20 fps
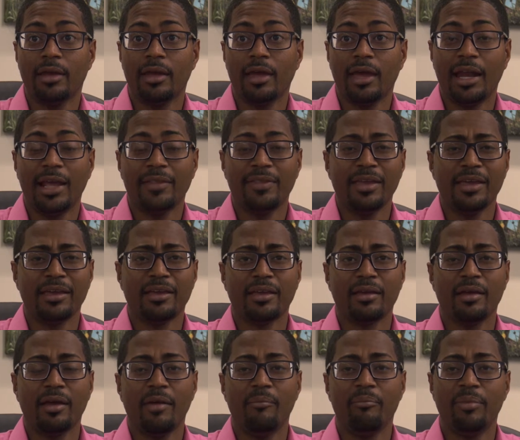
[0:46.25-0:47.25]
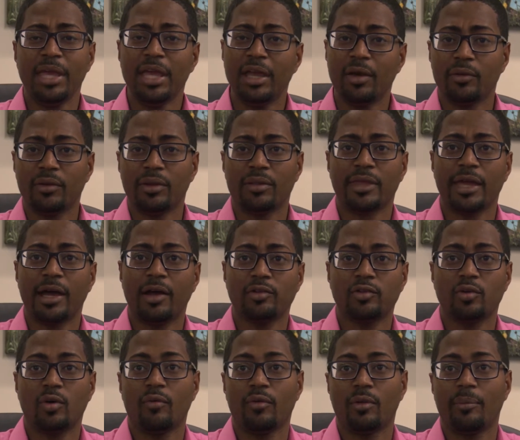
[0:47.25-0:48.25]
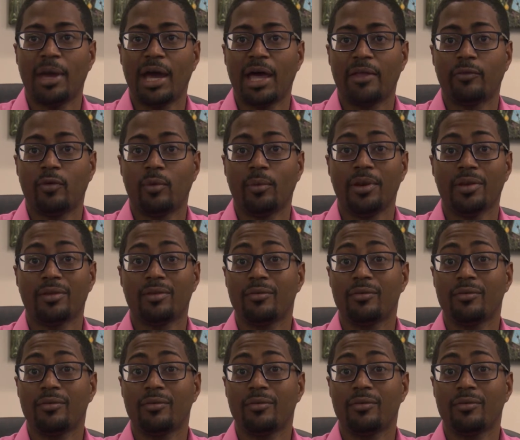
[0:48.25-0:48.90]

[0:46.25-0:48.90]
And I think being on this council over the past 4 months,